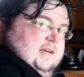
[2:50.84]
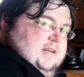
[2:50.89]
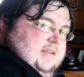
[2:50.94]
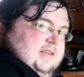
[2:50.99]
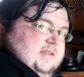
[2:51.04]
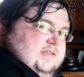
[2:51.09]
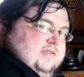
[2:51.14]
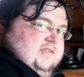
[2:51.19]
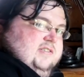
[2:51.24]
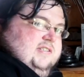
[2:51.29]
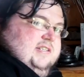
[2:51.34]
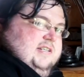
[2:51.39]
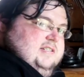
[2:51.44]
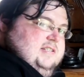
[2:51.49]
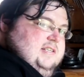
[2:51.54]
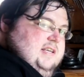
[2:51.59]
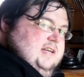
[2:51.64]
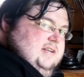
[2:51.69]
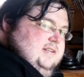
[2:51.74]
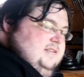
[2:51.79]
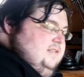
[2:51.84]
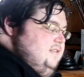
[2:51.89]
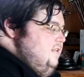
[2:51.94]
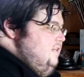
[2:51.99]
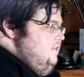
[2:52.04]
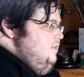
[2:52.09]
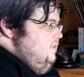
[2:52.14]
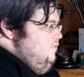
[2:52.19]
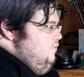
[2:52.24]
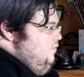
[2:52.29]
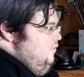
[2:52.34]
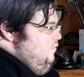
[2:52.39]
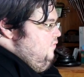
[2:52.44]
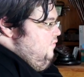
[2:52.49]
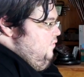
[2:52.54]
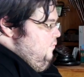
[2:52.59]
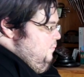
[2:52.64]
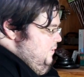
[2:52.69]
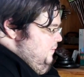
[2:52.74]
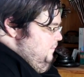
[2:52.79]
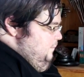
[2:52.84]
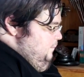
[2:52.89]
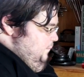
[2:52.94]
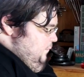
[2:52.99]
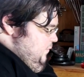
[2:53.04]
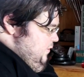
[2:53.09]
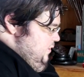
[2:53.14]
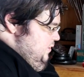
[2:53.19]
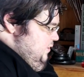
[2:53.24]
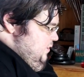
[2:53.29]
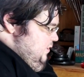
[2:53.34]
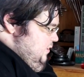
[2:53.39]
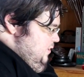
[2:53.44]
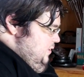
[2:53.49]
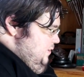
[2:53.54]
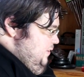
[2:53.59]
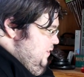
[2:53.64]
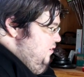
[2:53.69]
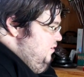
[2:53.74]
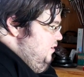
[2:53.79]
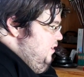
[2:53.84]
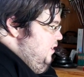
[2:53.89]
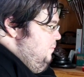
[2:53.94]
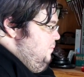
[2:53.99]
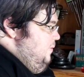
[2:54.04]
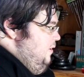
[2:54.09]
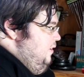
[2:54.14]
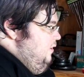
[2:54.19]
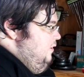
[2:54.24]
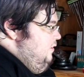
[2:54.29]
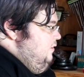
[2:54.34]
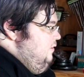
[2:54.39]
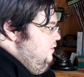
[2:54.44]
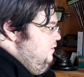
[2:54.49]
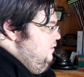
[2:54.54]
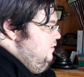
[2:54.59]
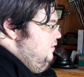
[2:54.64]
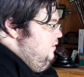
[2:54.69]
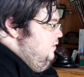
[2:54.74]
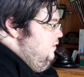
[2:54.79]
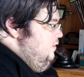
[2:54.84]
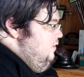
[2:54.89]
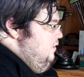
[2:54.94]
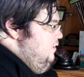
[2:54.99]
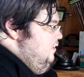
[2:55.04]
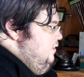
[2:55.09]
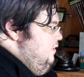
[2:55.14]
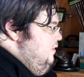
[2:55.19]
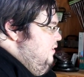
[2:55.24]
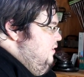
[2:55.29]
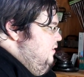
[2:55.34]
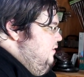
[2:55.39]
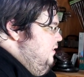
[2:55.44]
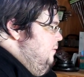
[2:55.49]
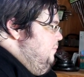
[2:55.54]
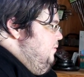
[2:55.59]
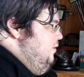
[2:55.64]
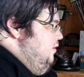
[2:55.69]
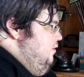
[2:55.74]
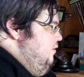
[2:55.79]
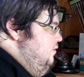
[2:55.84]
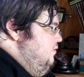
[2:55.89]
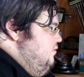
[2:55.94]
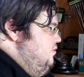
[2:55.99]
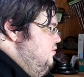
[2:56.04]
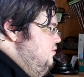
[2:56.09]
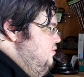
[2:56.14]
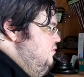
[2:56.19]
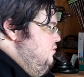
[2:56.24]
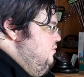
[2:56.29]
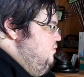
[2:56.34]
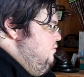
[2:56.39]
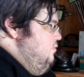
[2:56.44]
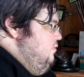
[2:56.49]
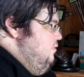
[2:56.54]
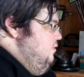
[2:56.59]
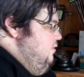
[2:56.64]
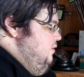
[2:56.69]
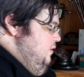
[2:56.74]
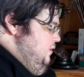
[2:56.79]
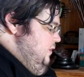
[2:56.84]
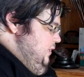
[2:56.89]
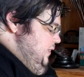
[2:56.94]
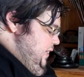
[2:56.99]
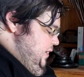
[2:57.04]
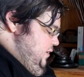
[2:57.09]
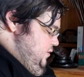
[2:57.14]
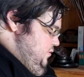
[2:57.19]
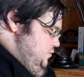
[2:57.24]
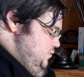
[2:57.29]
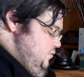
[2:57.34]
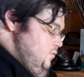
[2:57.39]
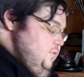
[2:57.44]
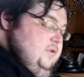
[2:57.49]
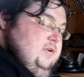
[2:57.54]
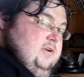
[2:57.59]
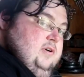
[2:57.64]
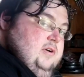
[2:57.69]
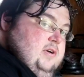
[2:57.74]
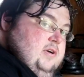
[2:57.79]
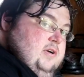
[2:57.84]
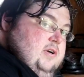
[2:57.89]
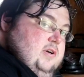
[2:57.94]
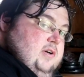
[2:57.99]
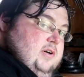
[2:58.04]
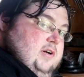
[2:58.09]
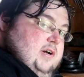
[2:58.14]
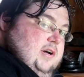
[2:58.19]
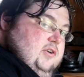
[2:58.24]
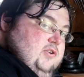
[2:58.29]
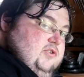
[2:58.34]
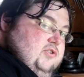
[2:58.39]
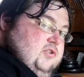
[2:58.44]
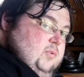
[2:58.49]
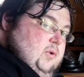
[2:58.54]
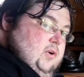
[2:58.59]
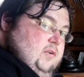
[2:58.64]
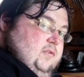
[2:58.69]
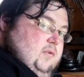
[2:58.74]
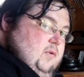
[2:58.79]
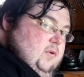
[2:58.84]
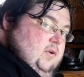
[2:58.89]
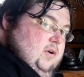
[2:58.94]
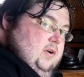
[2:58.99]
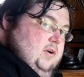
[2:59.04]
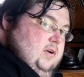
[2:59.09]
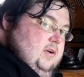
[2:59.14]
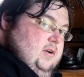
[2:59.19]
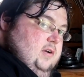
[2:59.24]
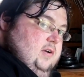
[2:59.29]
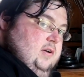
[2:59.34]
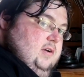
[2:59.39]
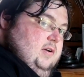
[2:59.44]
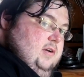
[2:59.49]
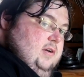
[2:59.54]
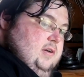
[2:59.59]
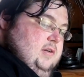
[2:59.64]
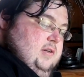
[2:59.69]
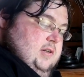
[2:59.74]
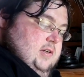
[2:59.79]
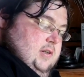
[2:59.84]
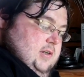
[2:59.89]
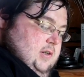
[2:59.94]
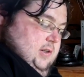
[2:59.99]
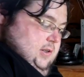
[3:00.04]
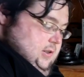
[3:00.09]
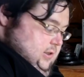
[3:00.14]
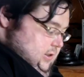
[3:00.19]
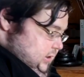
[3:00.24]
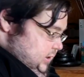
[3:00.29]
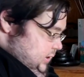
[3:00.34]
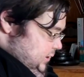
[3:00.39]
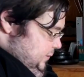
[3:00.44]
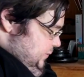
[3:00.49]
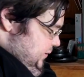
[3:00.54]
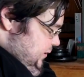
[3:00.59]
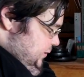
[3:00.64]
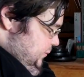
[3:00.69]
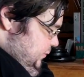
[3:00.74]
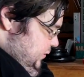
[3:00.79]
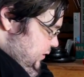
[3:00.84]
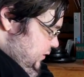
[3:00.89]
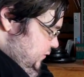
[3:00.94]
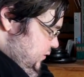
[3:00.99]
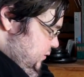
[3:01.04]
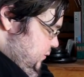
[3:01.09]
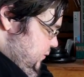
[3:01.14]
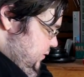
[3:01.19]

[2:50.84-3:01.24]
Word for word: these are C-stands for filming. They are not mine. They belong to the guy who I used to work for. You can come get him whatever he